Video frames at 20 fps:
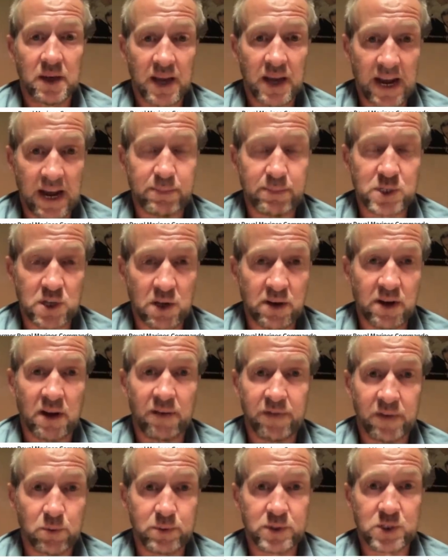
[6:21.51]
Absolutely, I
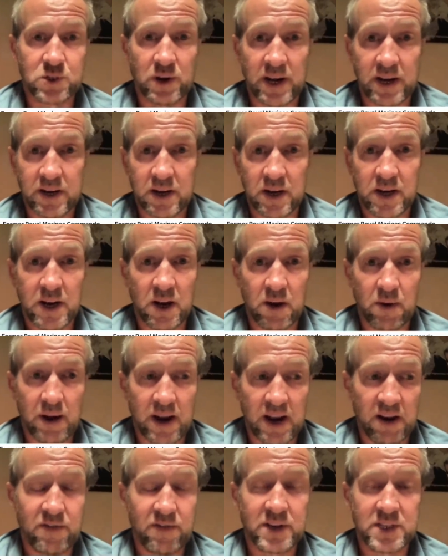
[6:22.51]
feel betrayed. I know
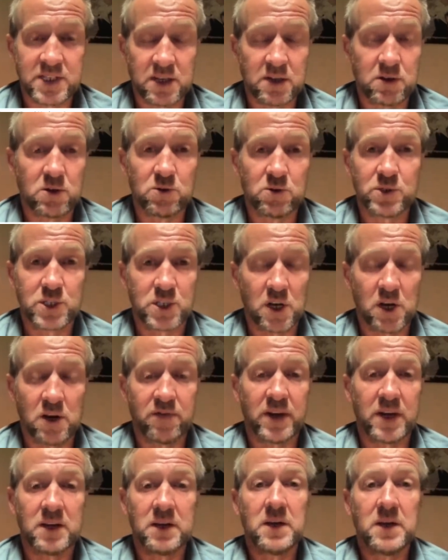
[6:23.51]
every single
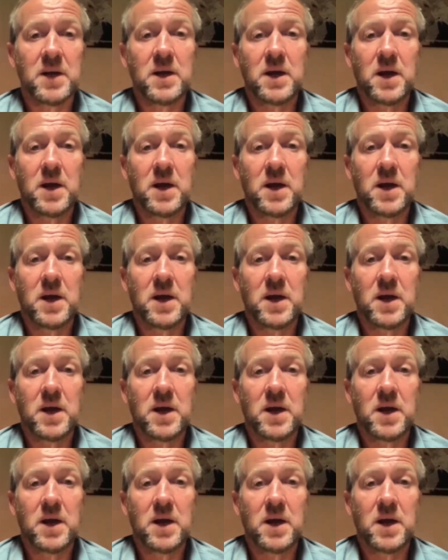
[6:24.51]
serving